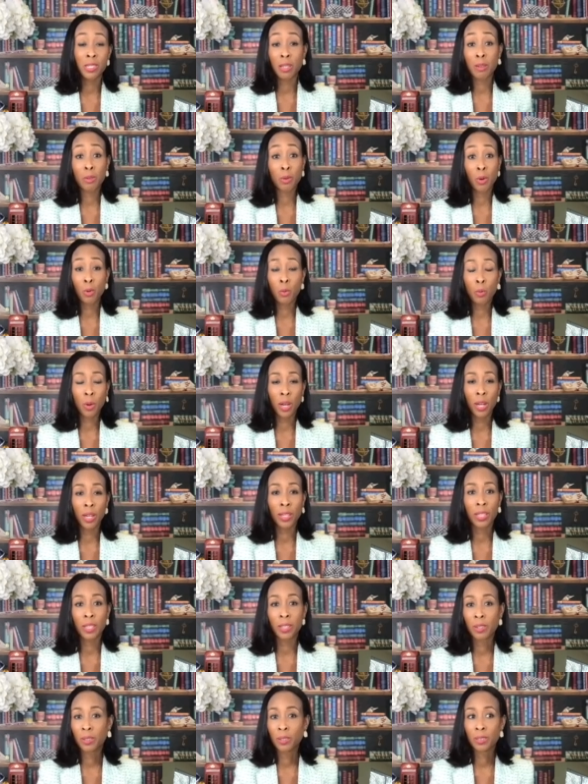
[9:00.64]
they're all
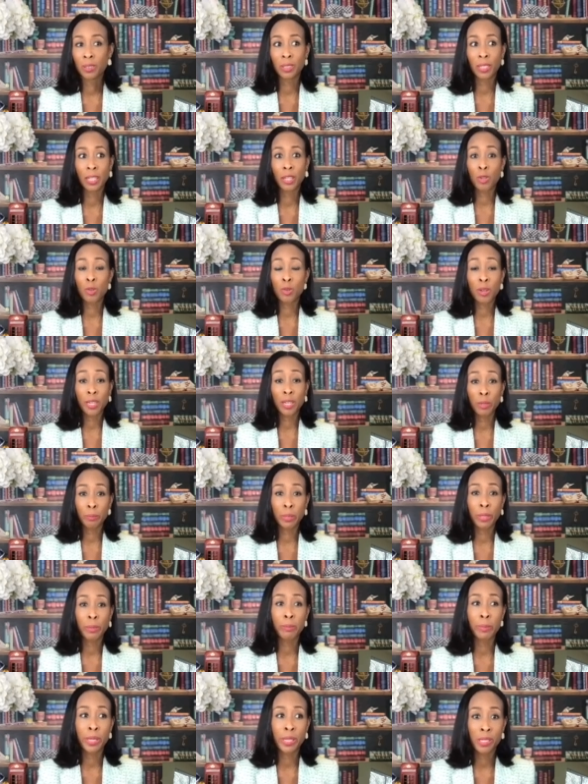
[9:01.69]
working or they're
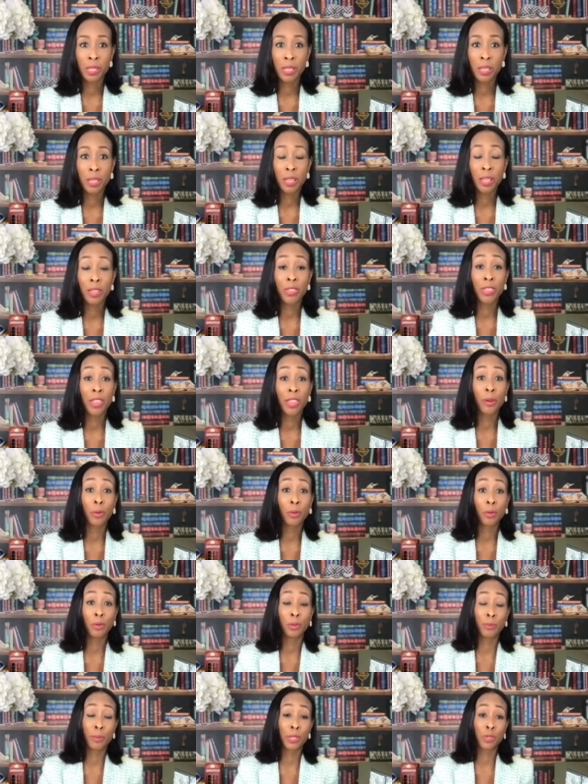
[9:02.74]
incredibly busy in their
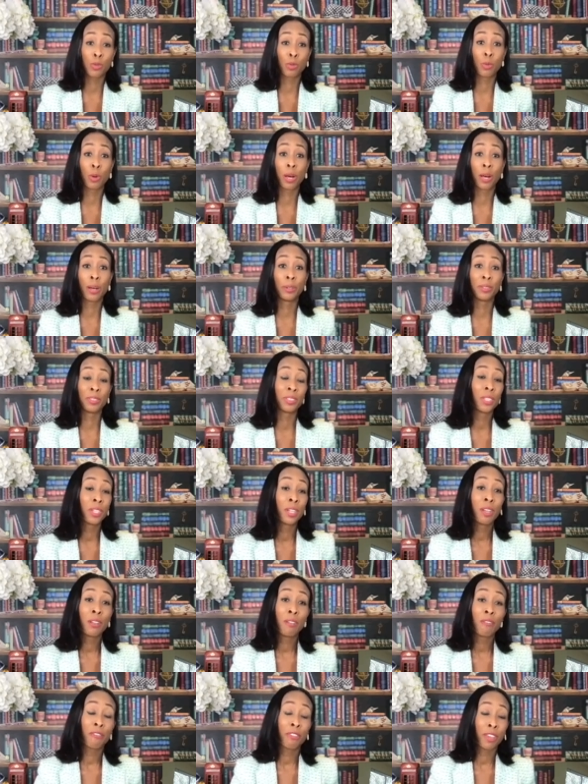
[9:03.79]
own little world,
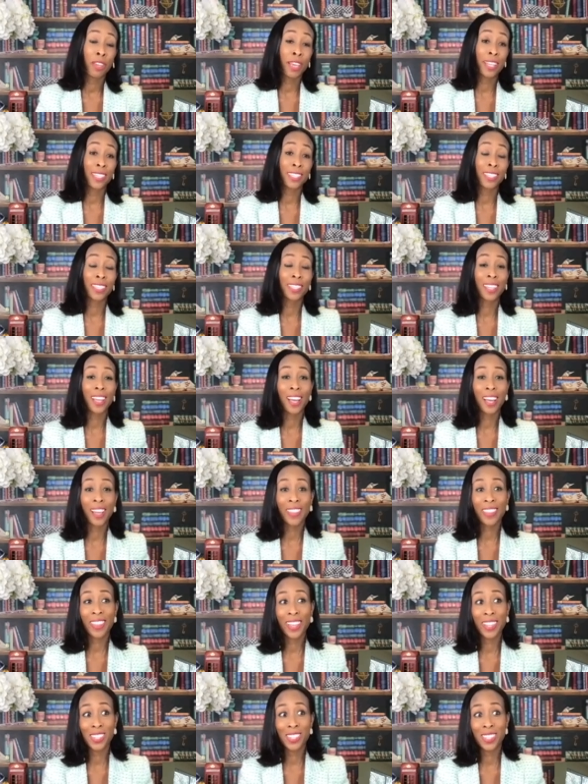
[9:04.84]
forgetting that
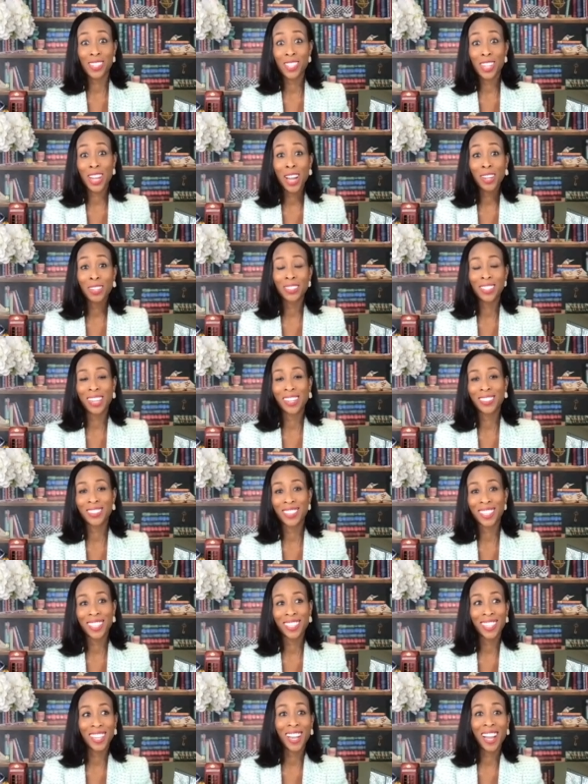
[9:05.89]
there's a child out
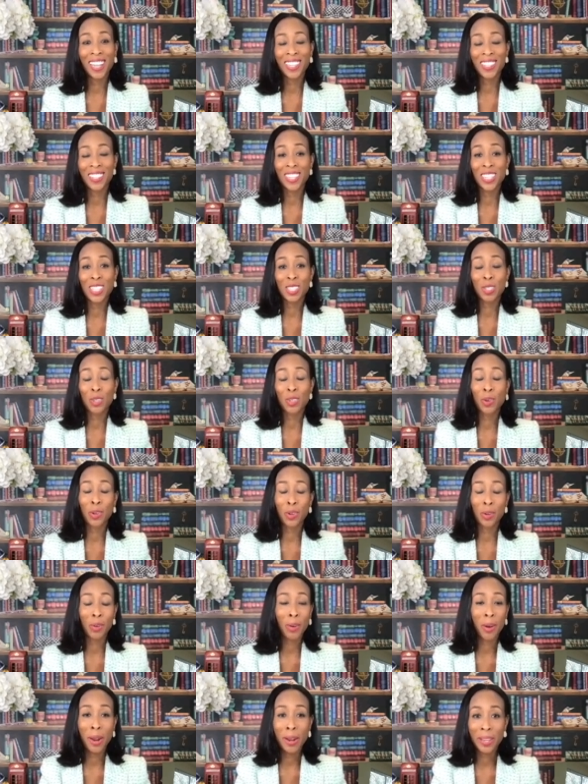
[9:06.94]
there that actually is
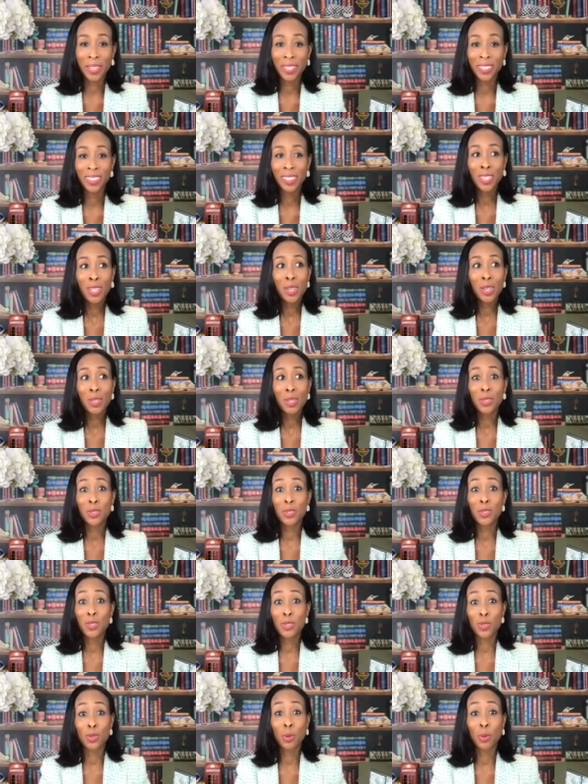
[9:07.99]
crying. Could you
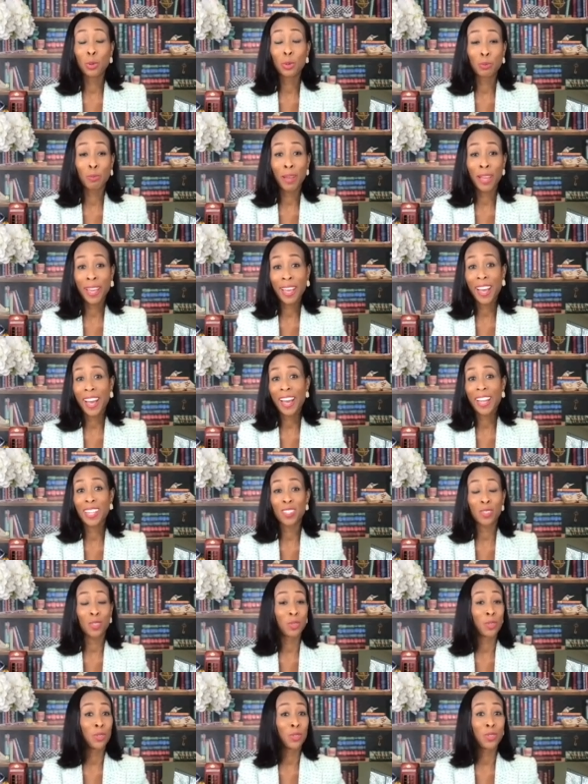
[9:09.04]
just hold my hand or
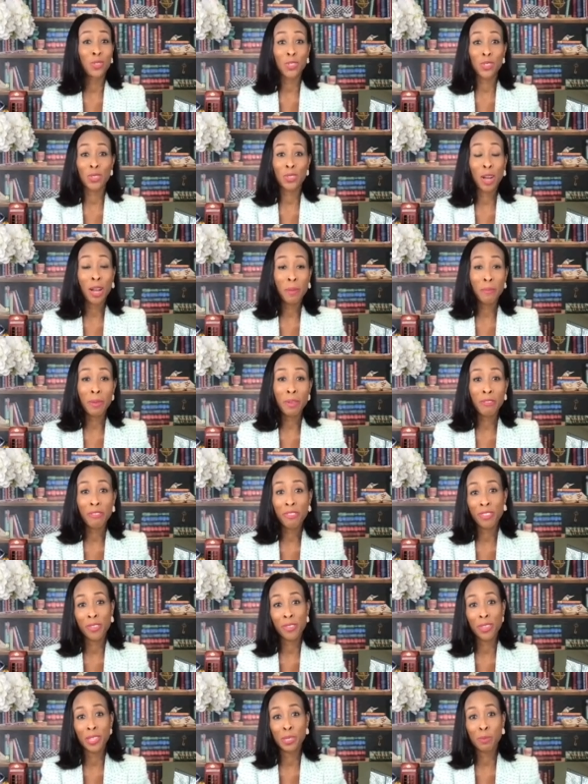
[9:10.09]
could you just guide me
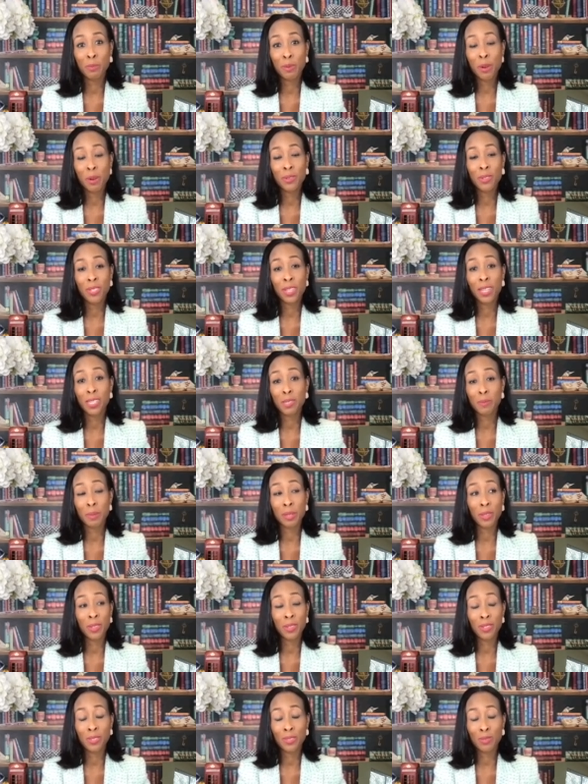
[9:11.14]
through this process?
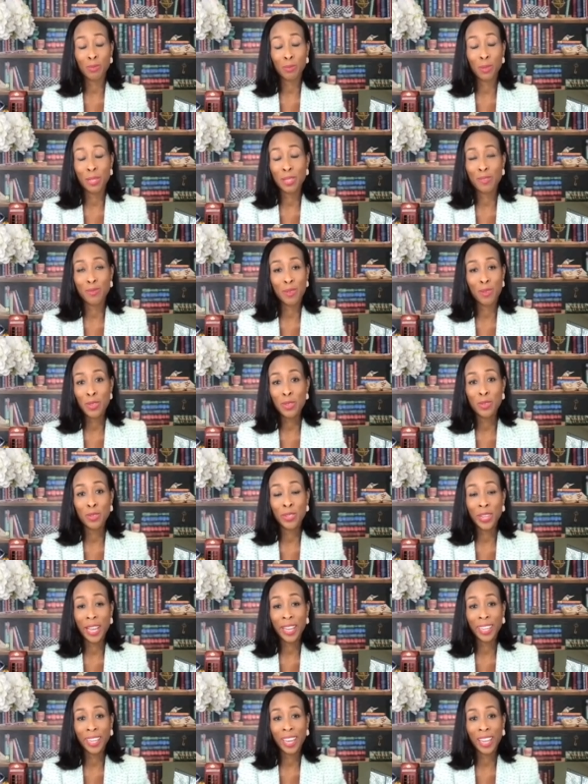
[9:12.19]
Because when, when you
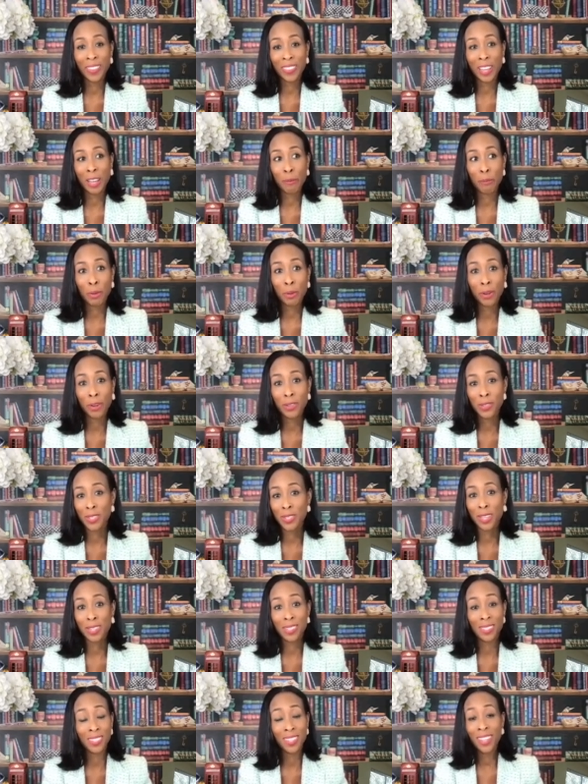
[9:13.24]
neglect that
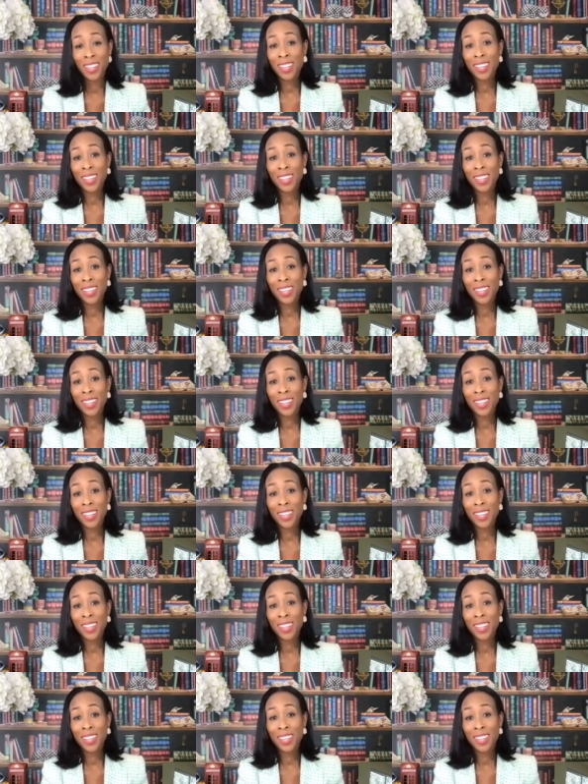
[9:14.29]
process,